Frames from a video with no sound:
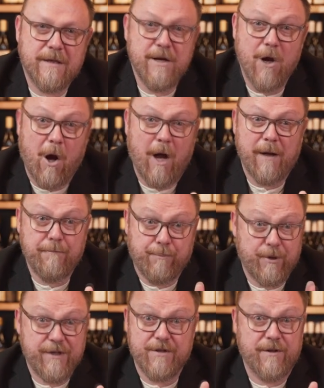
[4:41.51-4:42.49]
the non
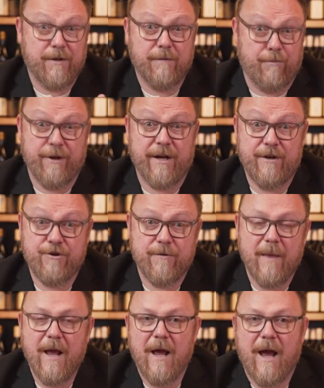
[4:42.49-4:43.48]
prisoner
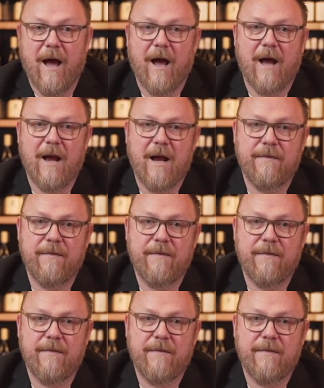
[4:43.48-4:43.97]
British uh,